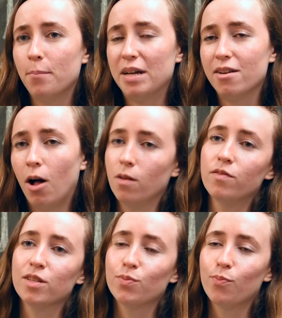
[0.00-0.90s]
But all
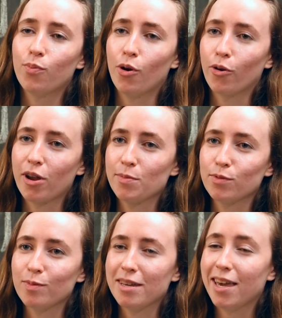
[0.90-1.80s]
of these
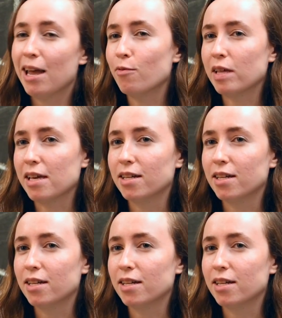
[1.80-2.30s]
programs we can't really